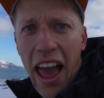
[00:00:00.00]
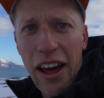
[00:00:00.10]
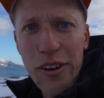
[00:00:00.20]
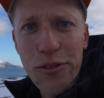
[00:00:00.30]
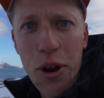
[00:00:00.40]

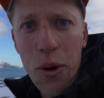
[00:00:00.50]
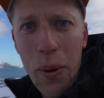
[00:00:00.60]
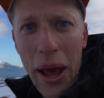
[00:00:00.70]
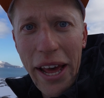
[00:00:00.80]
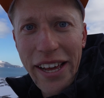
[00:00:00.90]
Out of
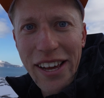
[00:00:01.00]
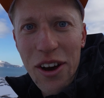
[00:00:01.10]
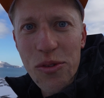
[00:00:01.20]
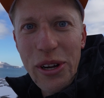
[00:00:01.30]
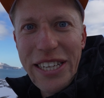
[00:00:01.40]
nowhere,
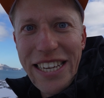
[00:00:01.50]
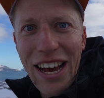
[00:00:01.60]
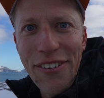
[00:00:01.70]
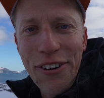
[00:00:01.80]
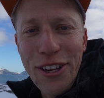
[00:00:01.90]
we see
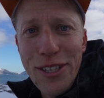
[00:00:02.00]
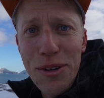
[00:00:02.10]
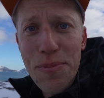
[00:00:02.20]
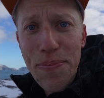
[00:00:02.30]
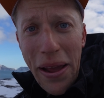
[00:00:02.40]
our first
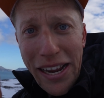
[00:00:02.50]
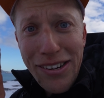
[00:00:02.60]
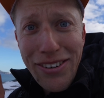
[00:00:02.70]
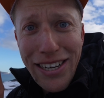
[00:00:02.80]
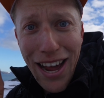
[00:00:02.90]
little
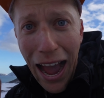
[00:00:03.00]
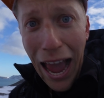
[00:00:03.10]
penguin.